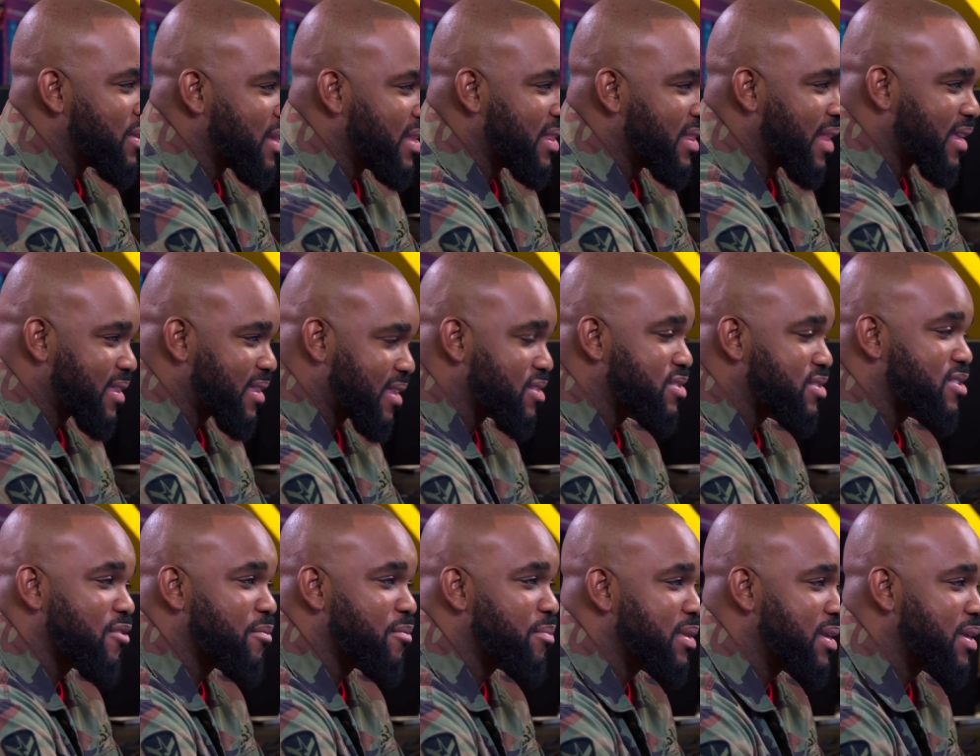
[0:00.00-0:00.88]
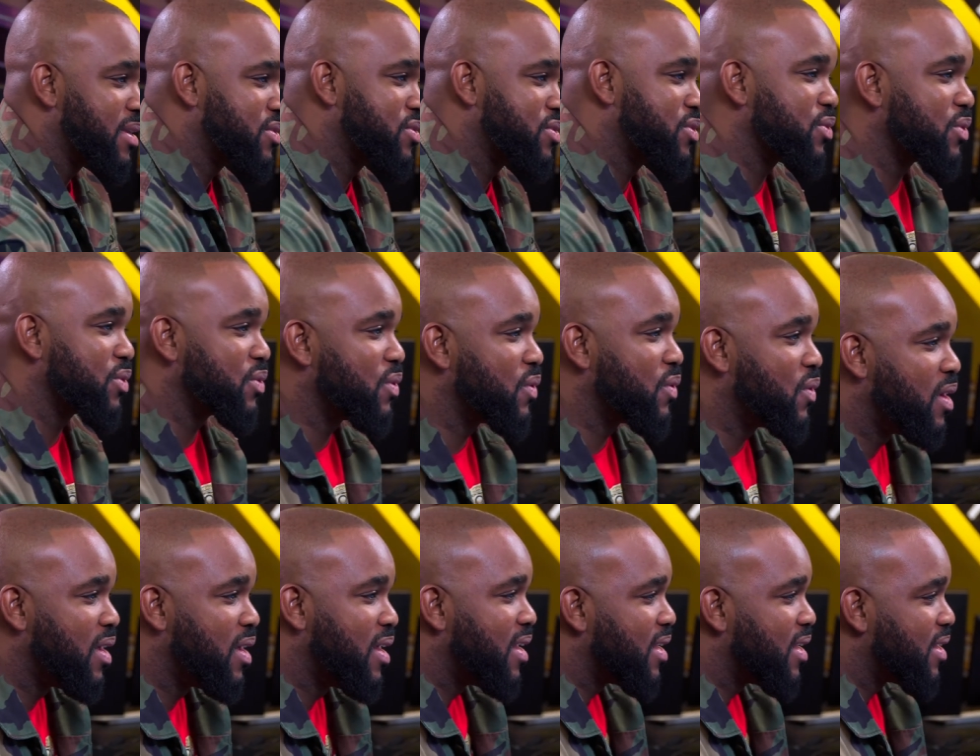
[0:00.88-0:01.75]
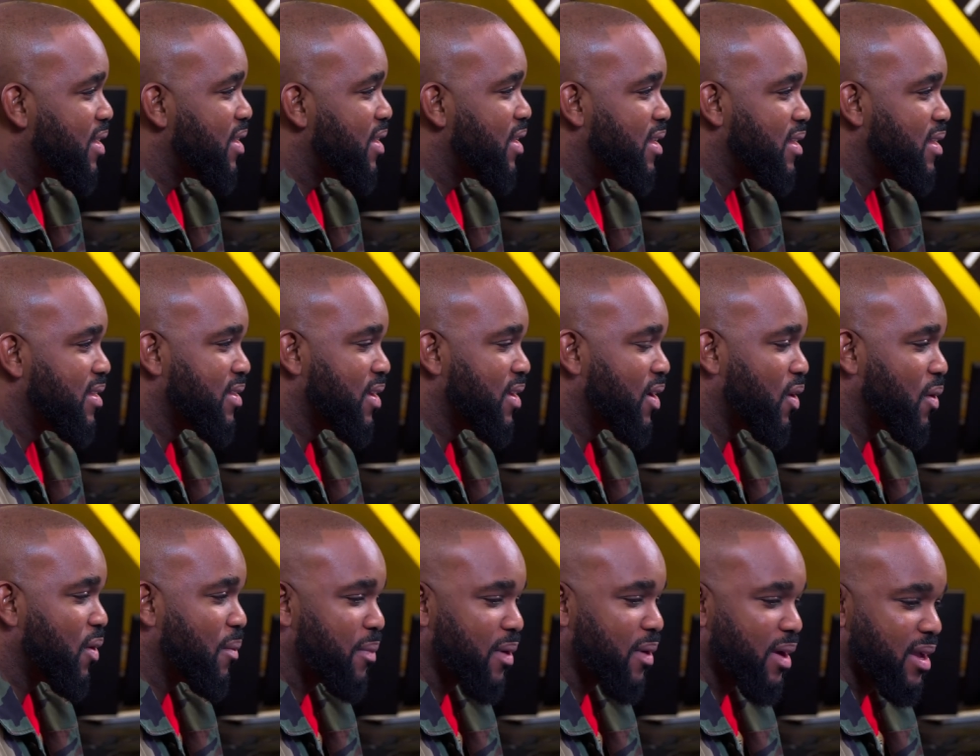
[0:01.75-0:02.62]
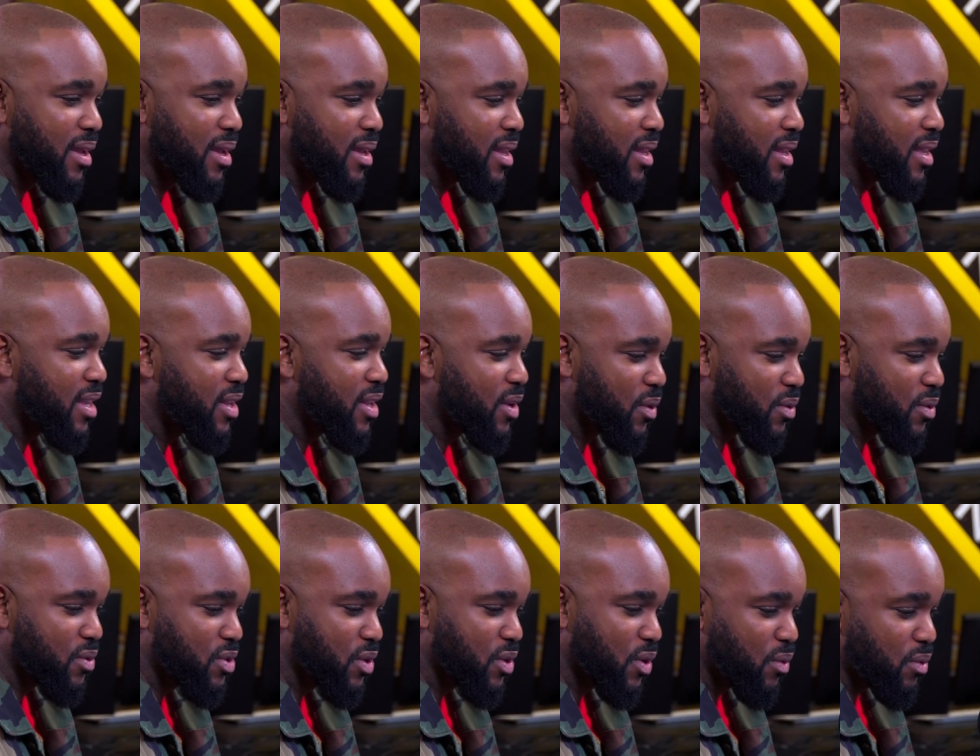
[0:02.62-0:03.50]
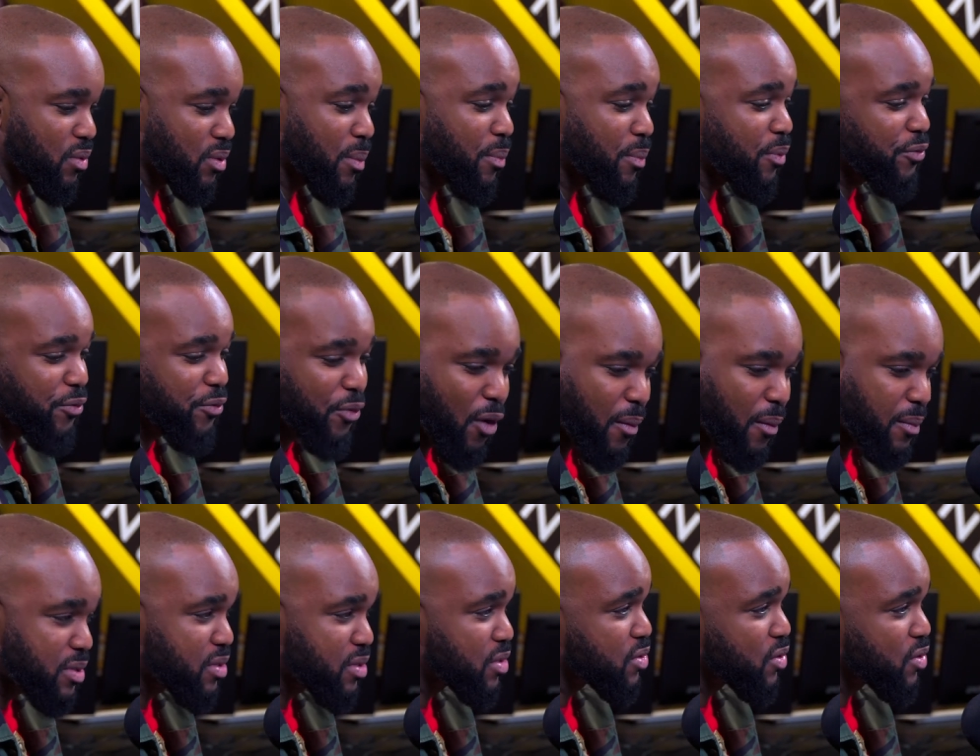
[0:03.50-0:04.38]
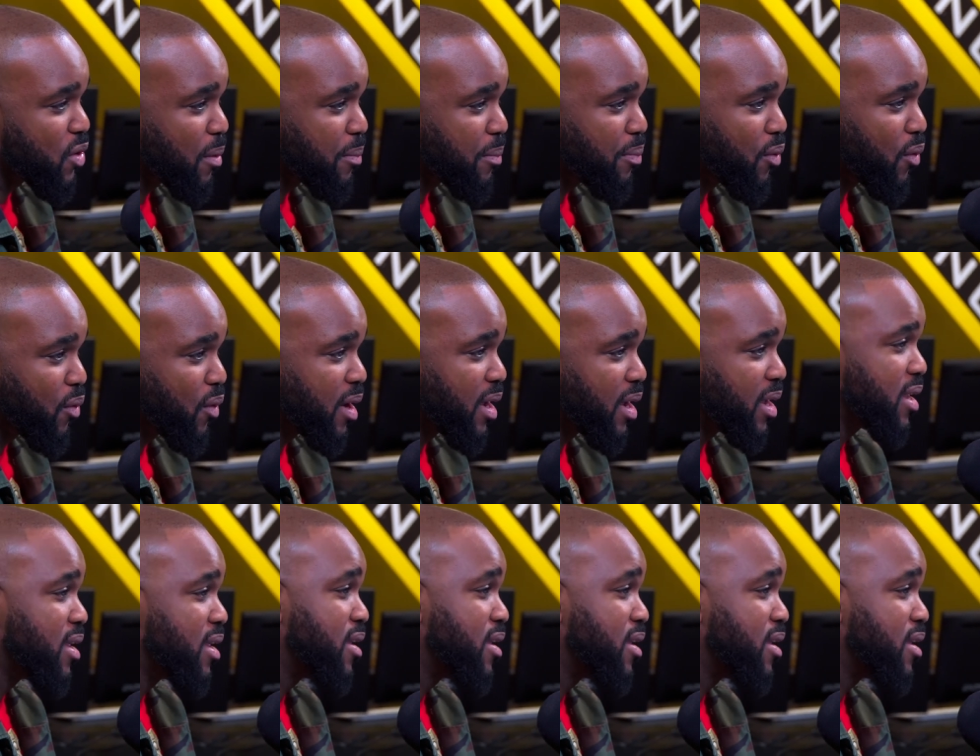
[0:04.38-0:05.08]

Yeah, that, that stuff bleeds through. Yeah, that's key. That's Yo, key. But you know, so the performance is on point.